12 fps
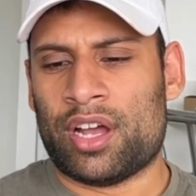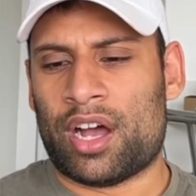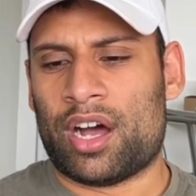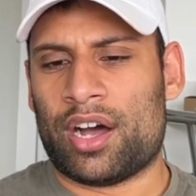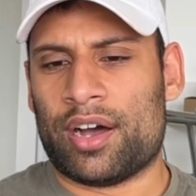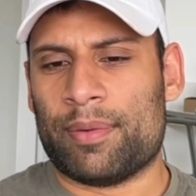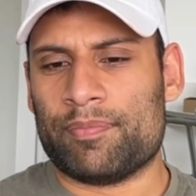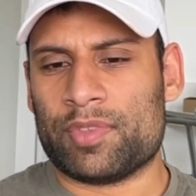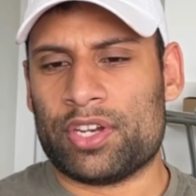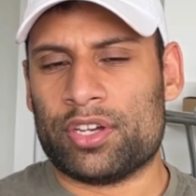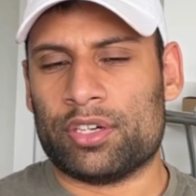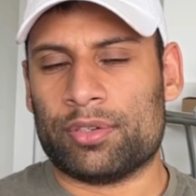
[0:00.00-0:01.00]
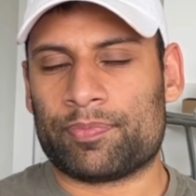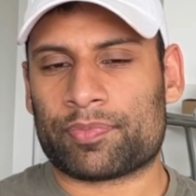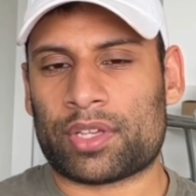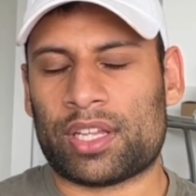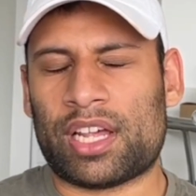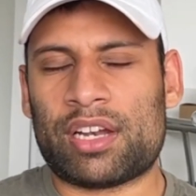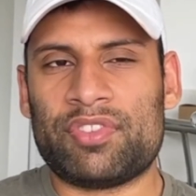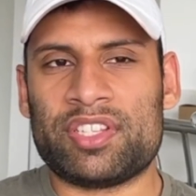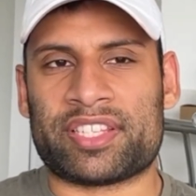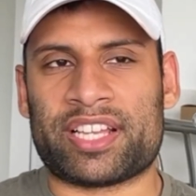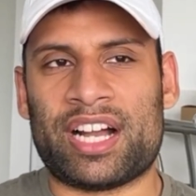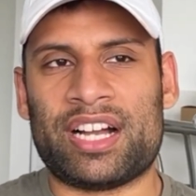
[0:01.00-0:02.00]
Um, you know, a lot of these
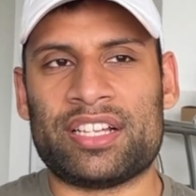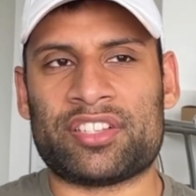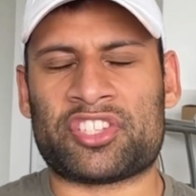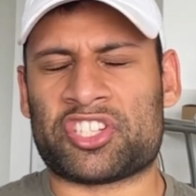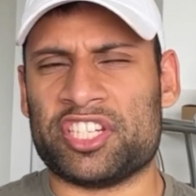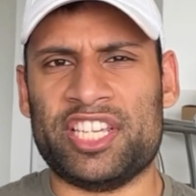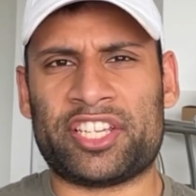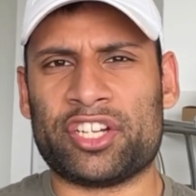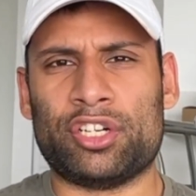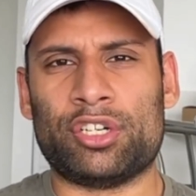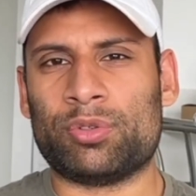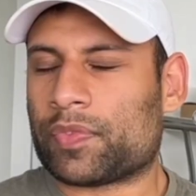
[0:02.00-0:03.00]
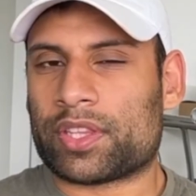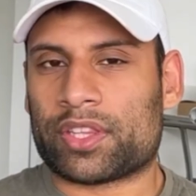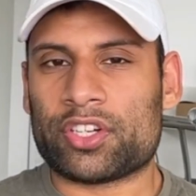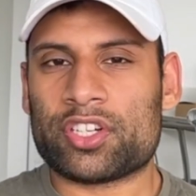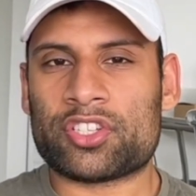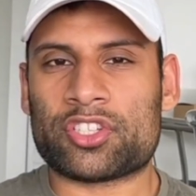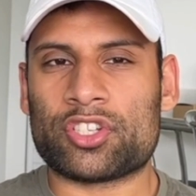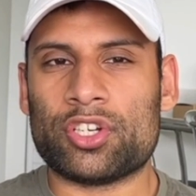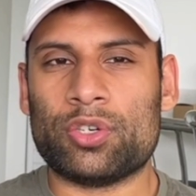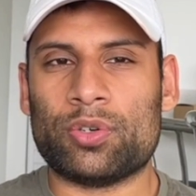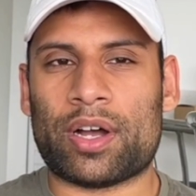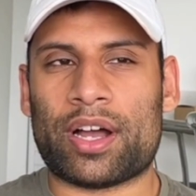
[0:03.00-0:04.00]
guys, Sneako, they're just
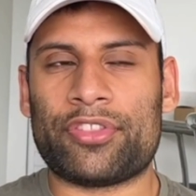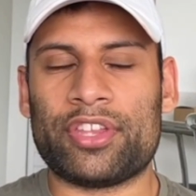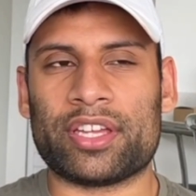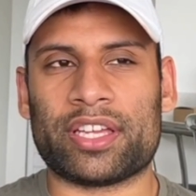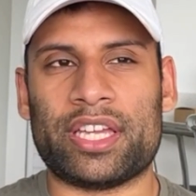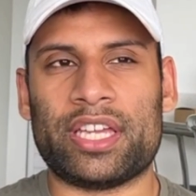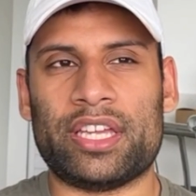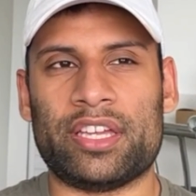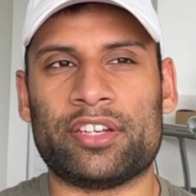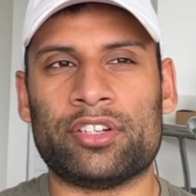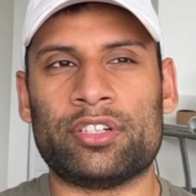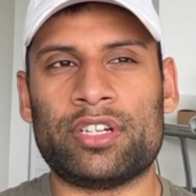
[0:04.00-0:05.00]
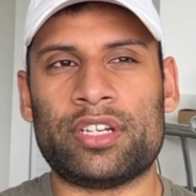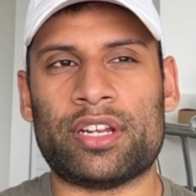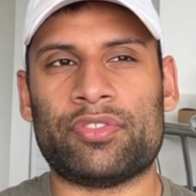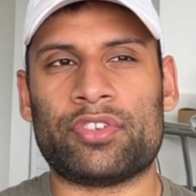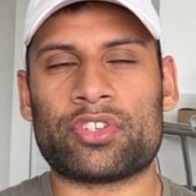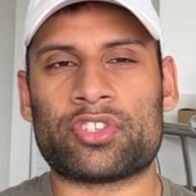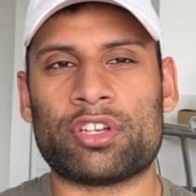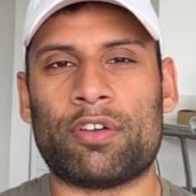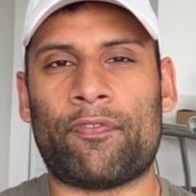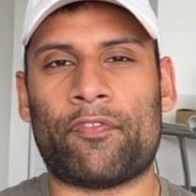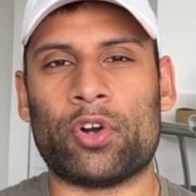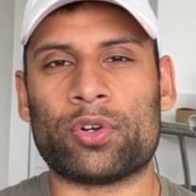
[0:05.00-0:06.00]
so, I think, ignorant and they're so
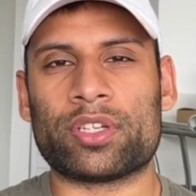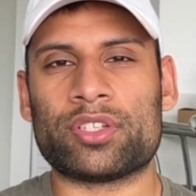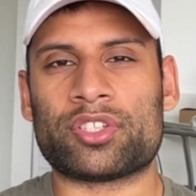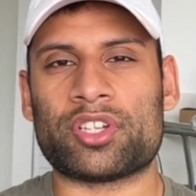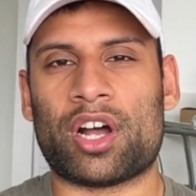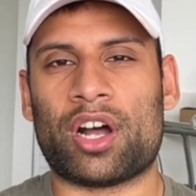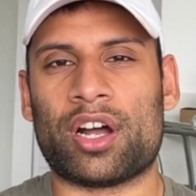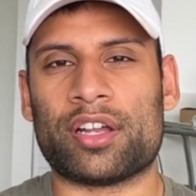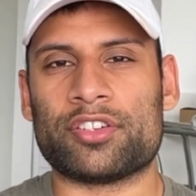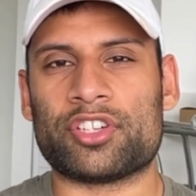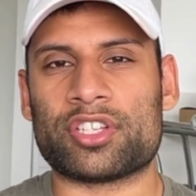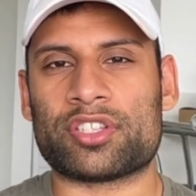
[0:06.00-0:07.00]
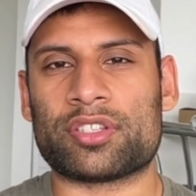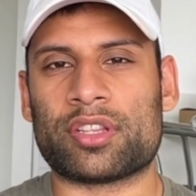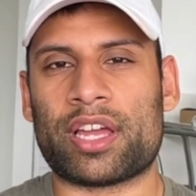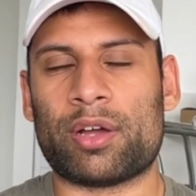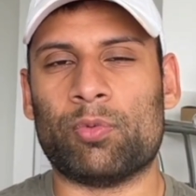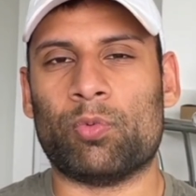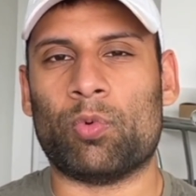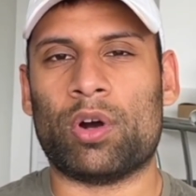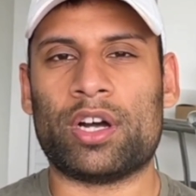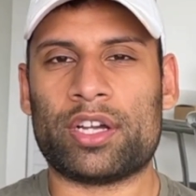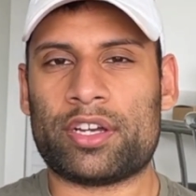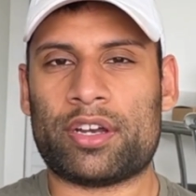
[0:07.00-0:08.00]
focused on just that
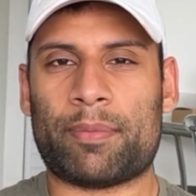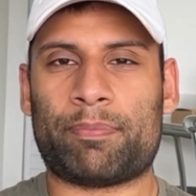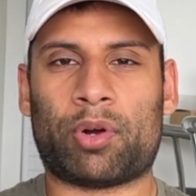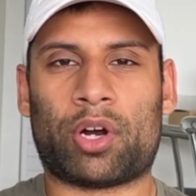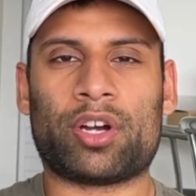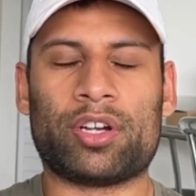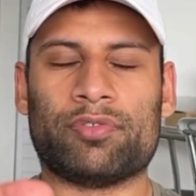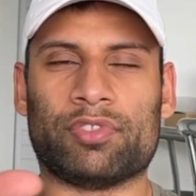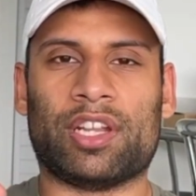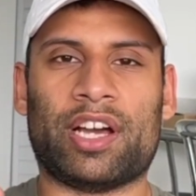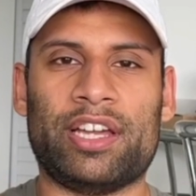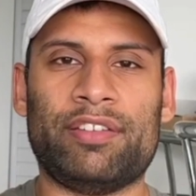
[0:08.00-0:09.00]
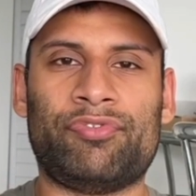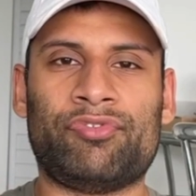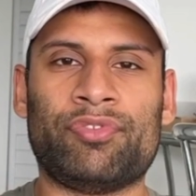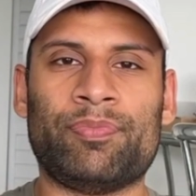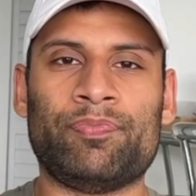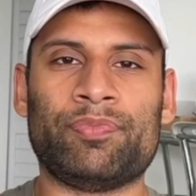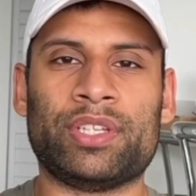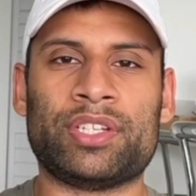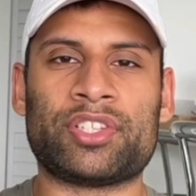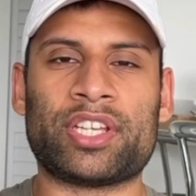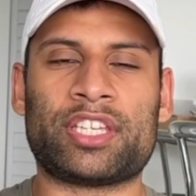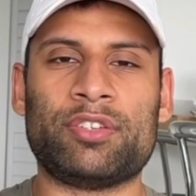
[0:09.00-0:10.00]
one part of life.
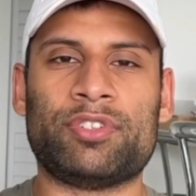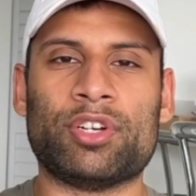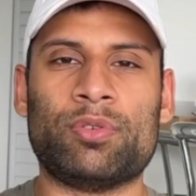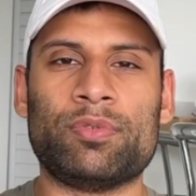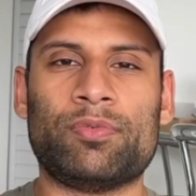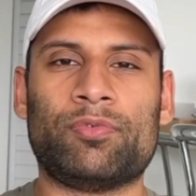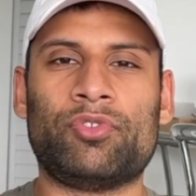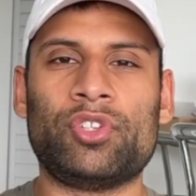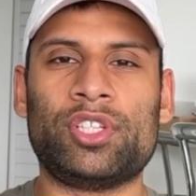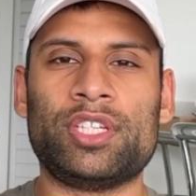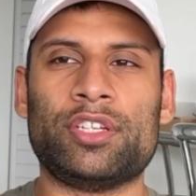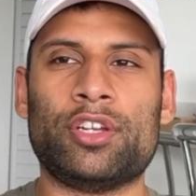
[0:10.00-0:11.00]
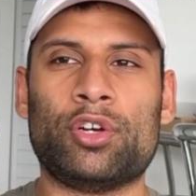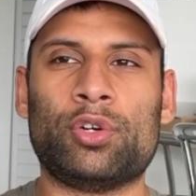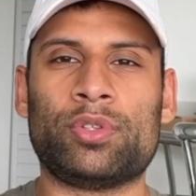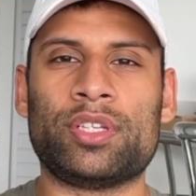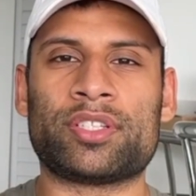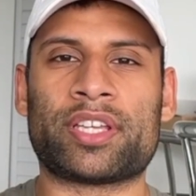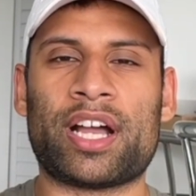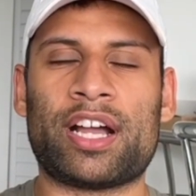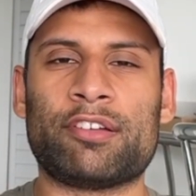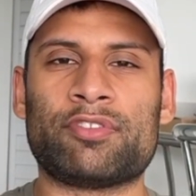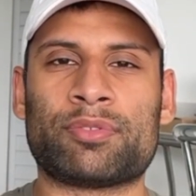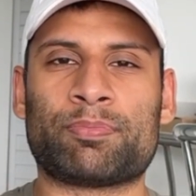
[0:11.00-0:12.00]
It's like you don't really know these
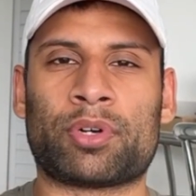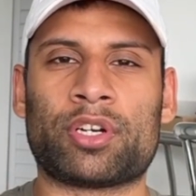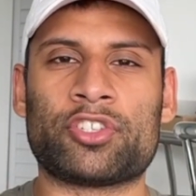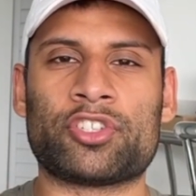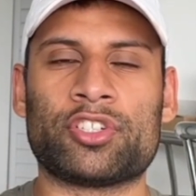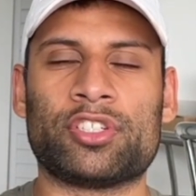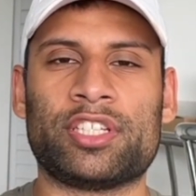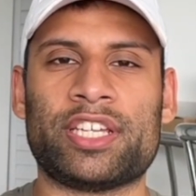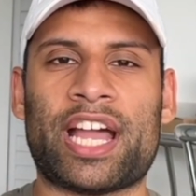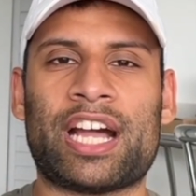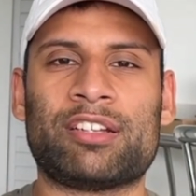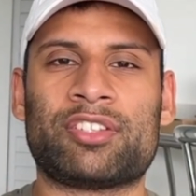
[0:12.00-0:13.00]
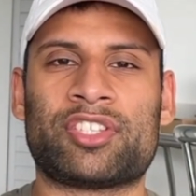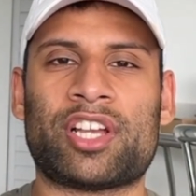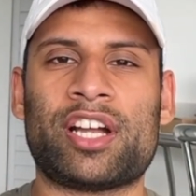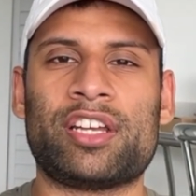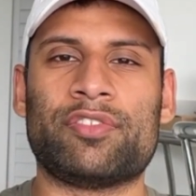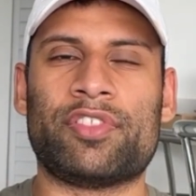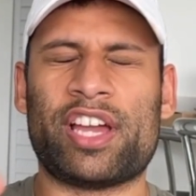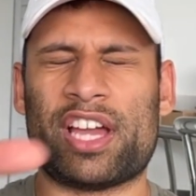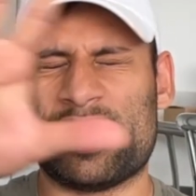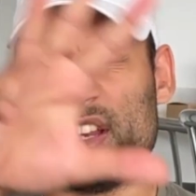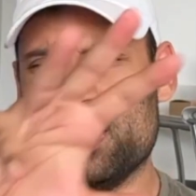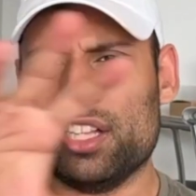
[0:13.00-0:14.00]
guys personally outside of
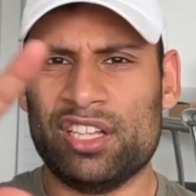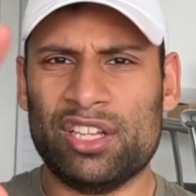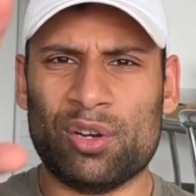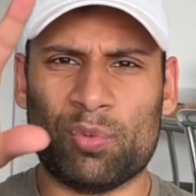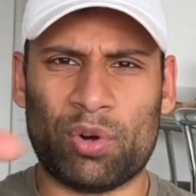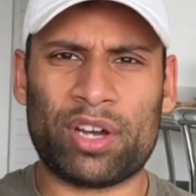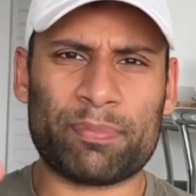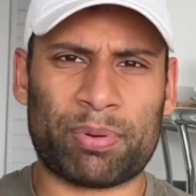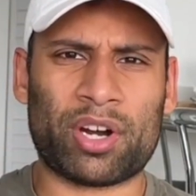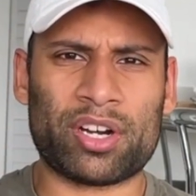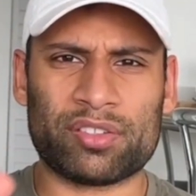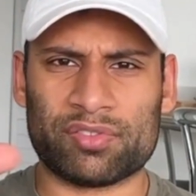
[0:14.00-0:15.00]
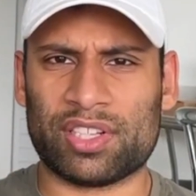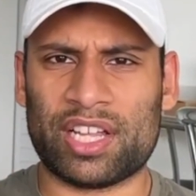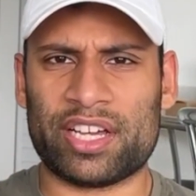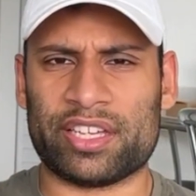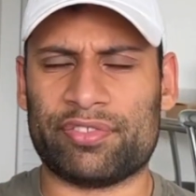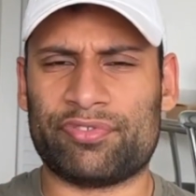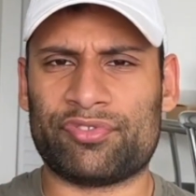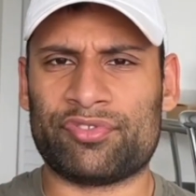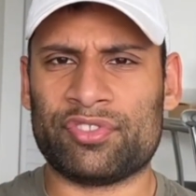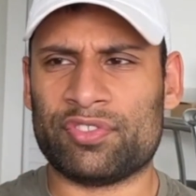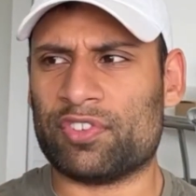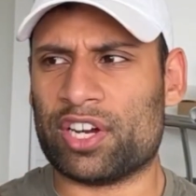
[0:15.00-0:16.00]
that one part of life,
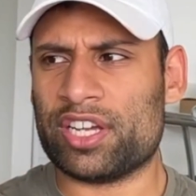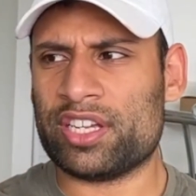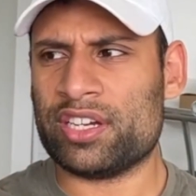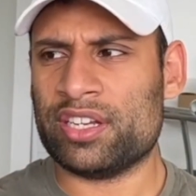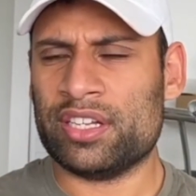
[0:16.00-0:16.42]
right?